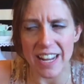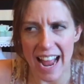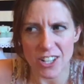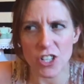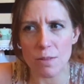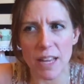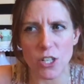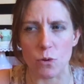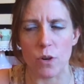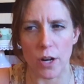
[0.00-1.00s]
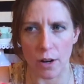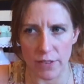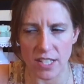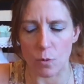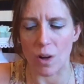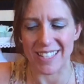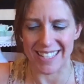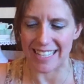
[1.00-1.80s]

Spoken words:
It actually makes you nervous and want to